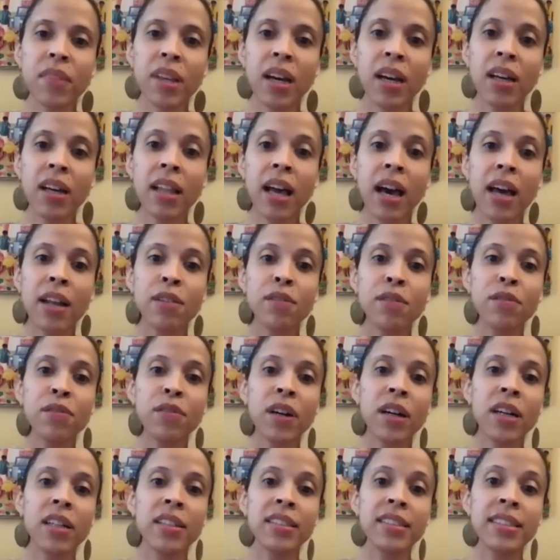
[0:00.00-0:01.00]
a lot of
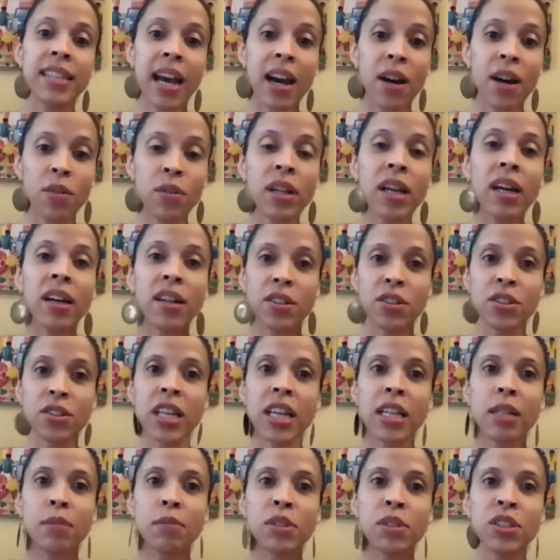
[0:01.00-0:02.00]
uh, doubt,
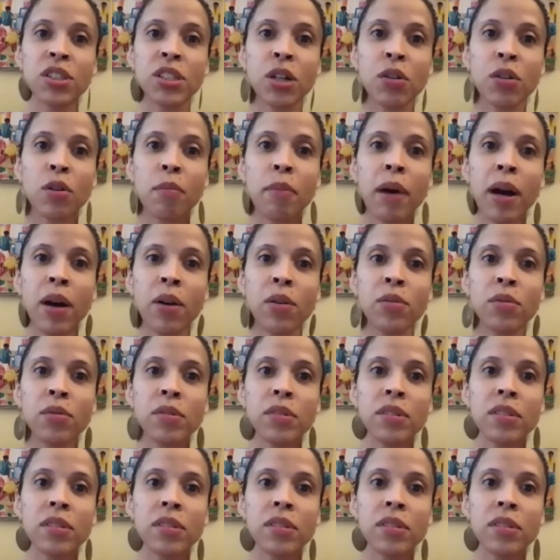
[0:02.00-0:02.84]
understandably so, about